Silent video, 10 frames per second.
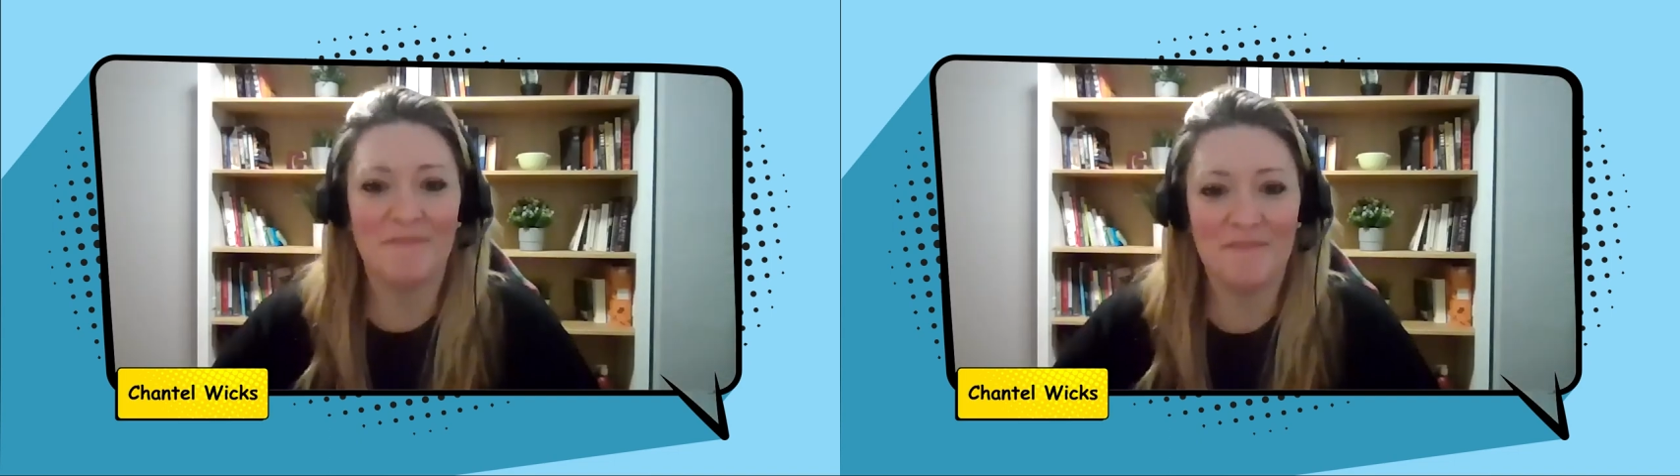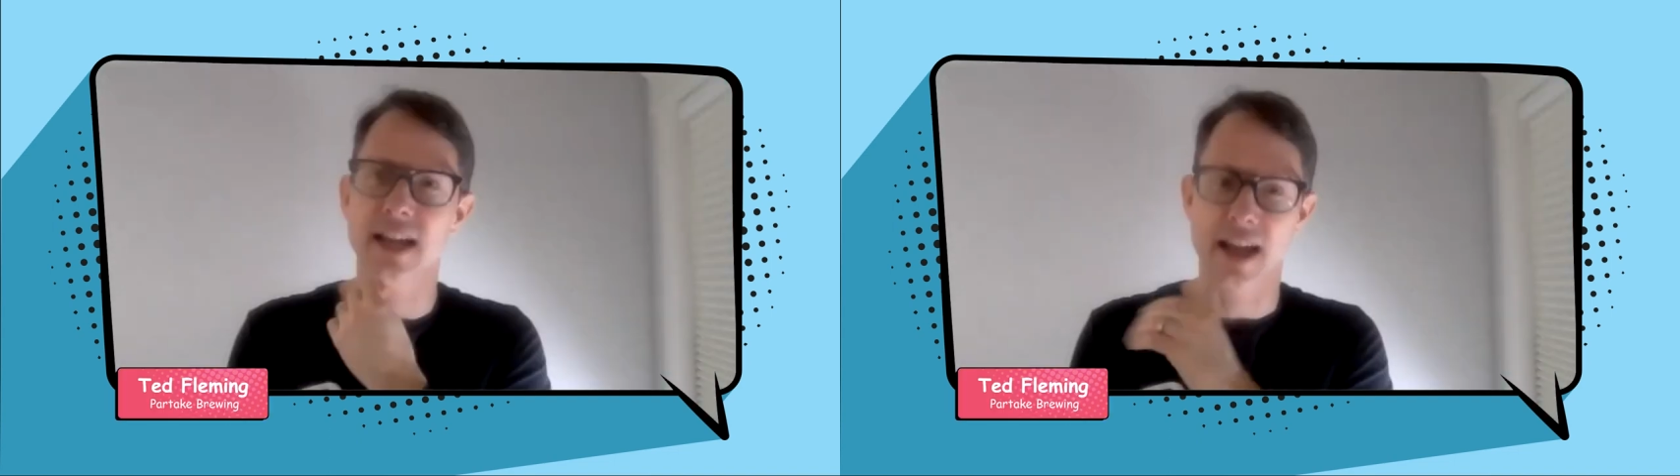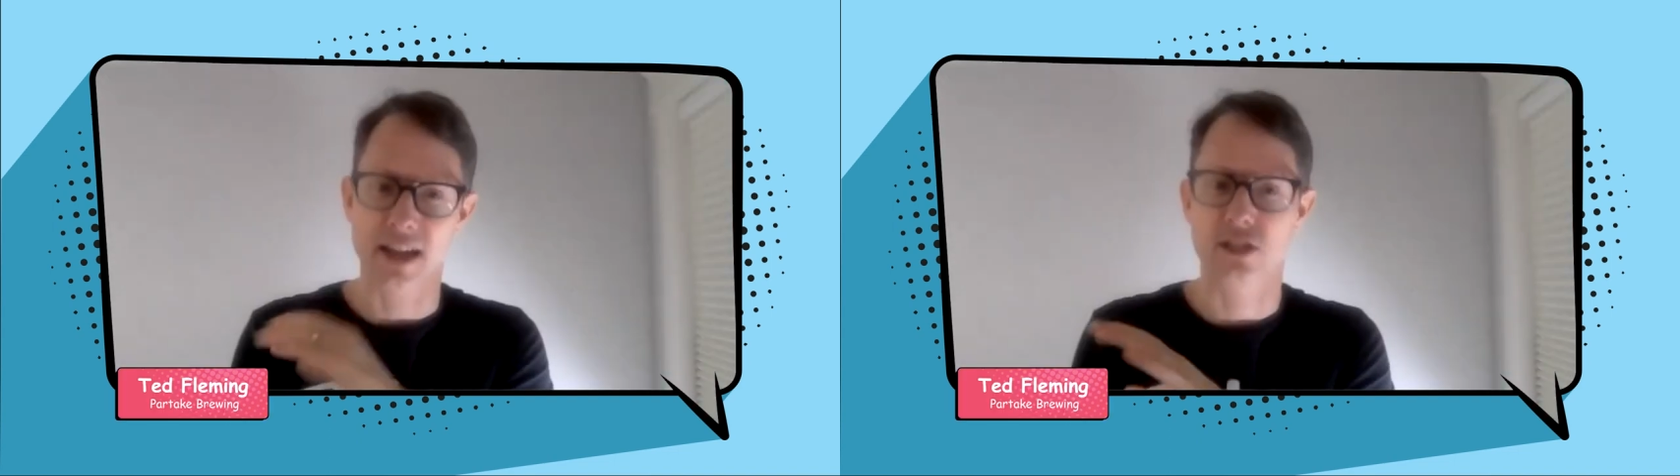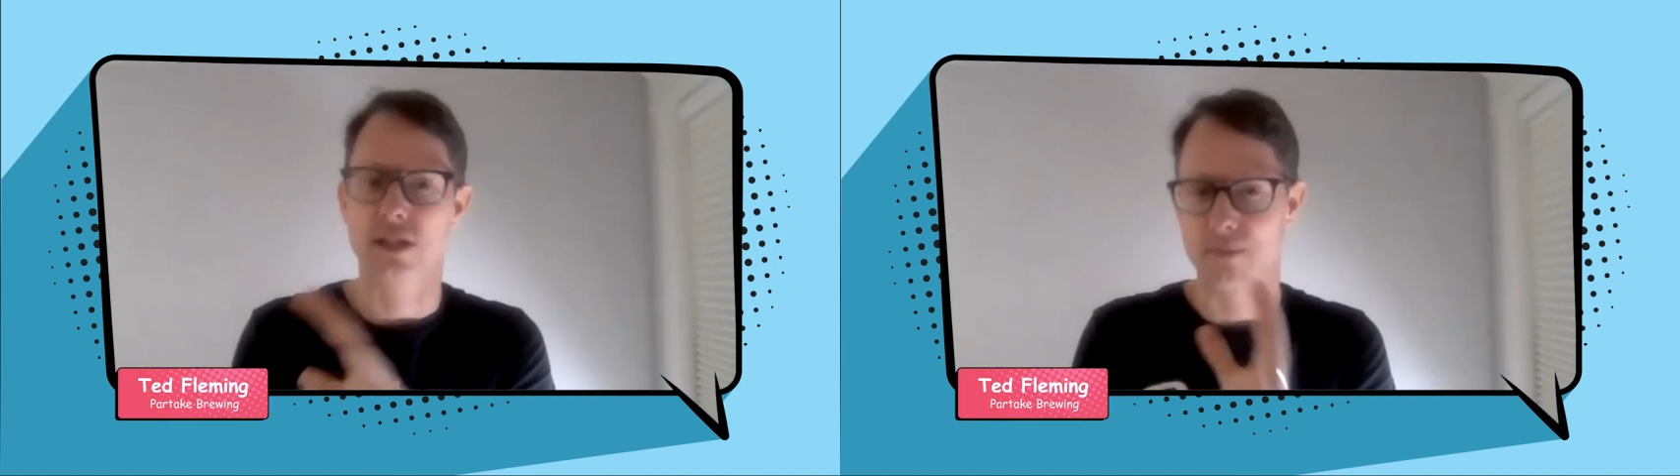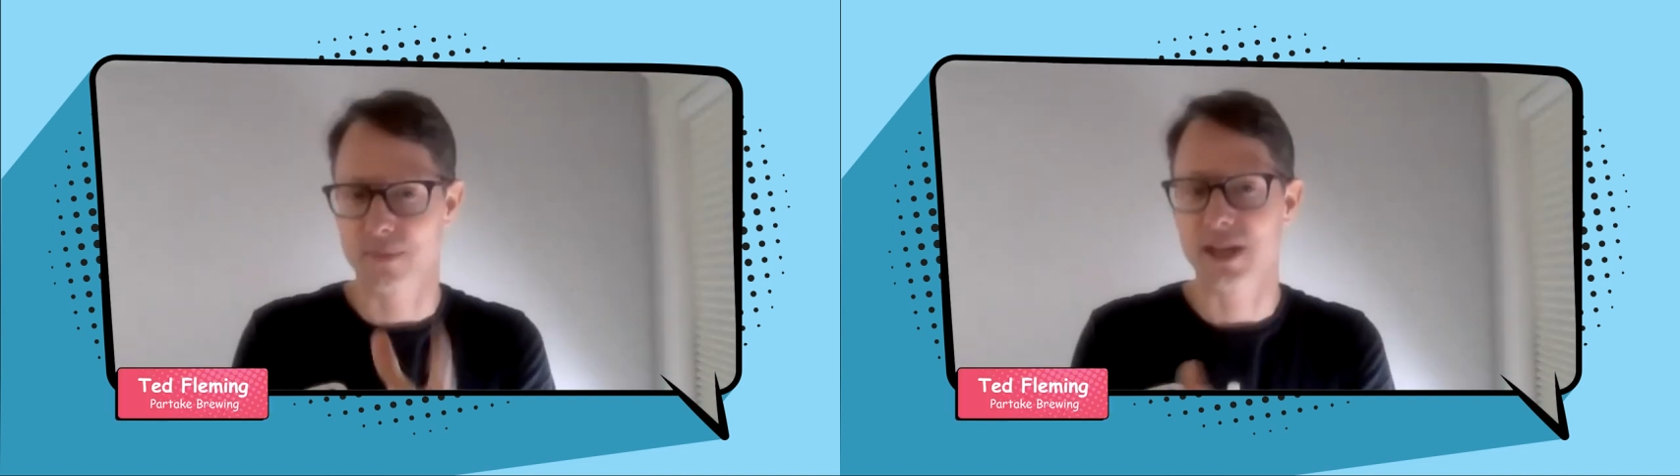I think I had
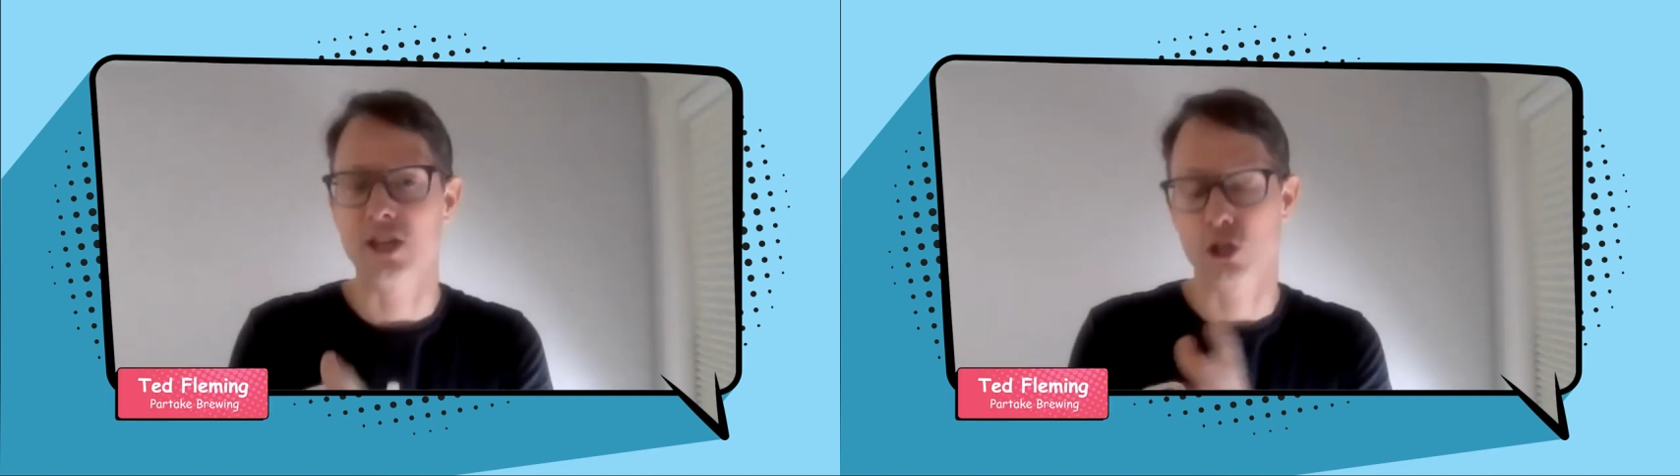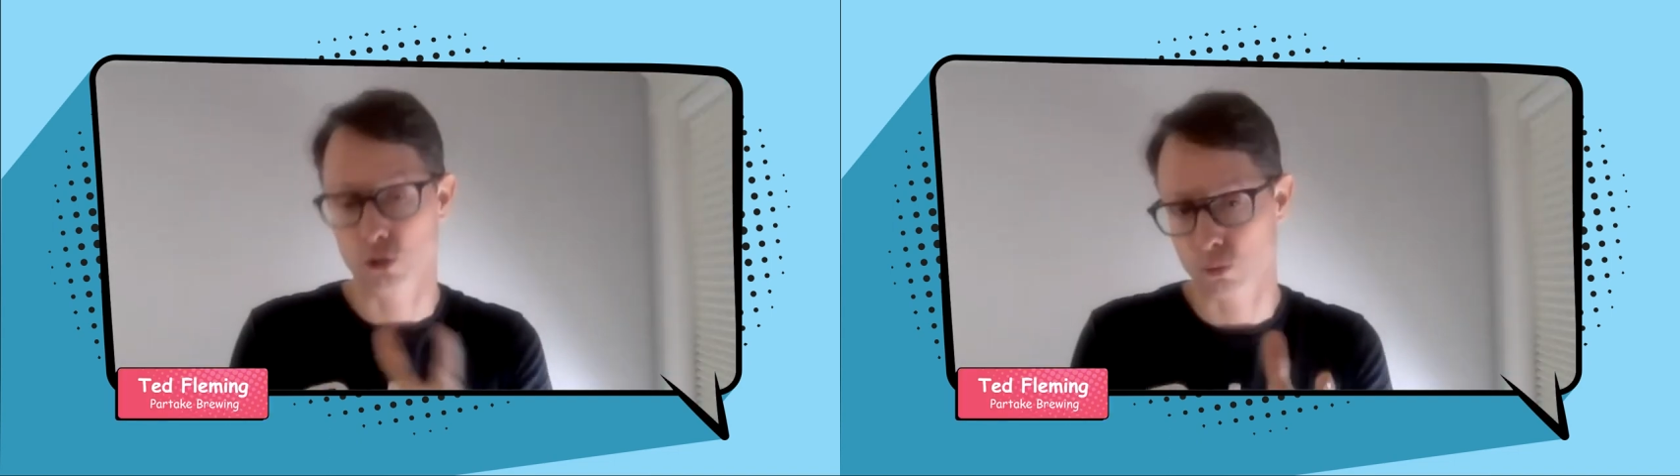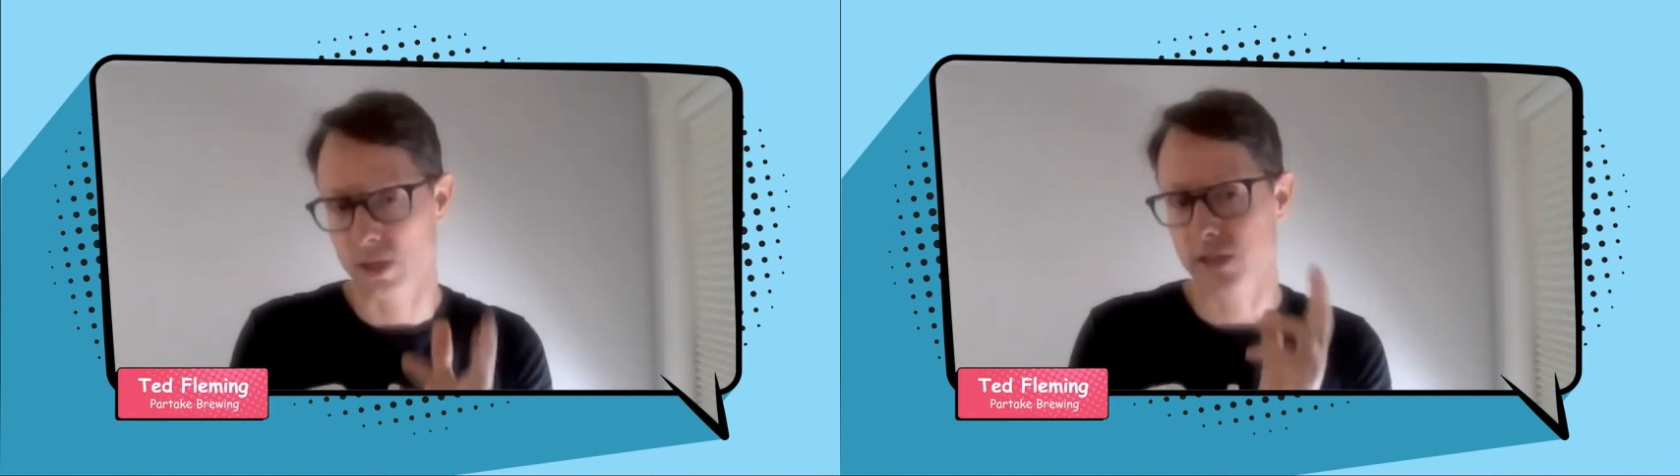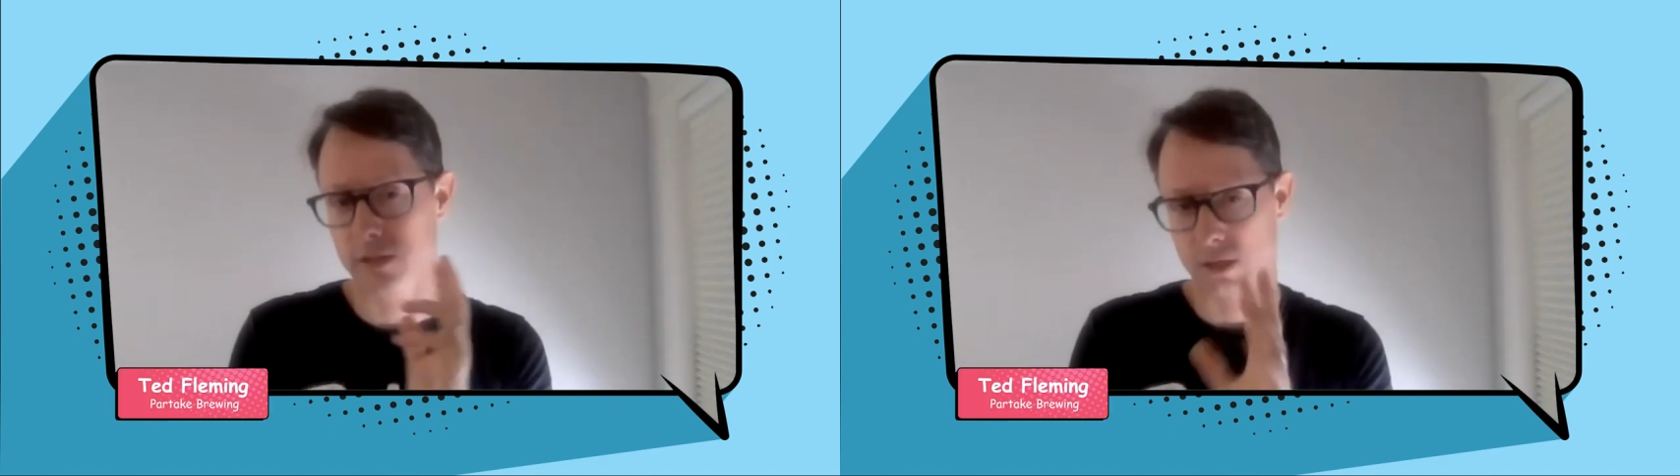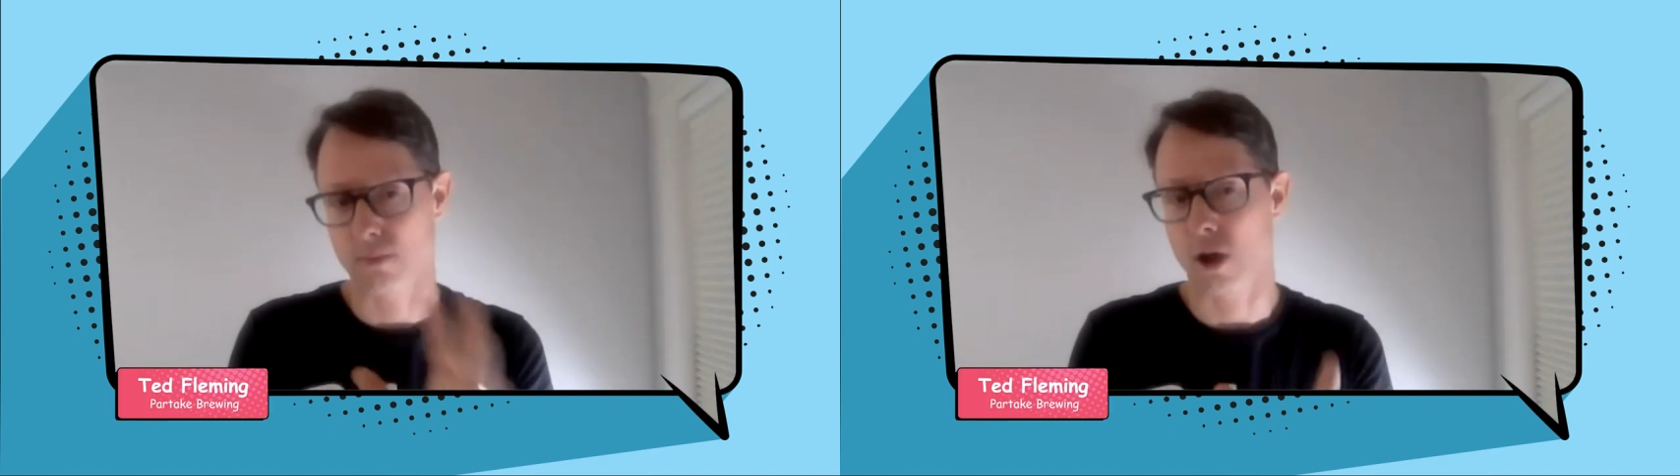some issues
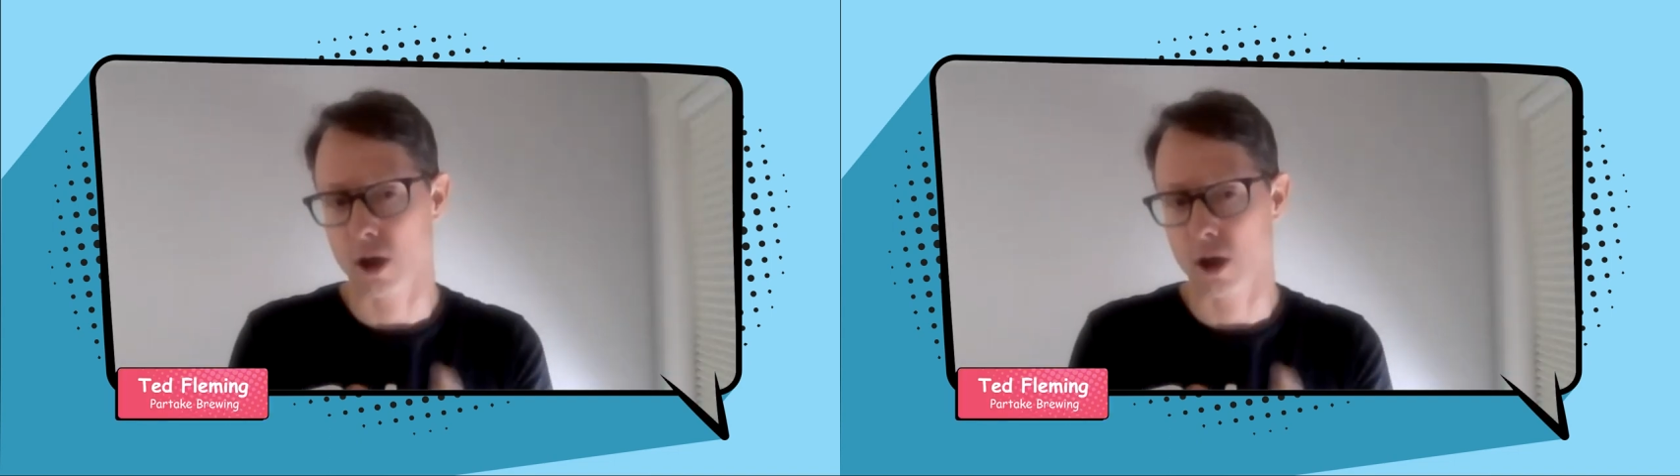with some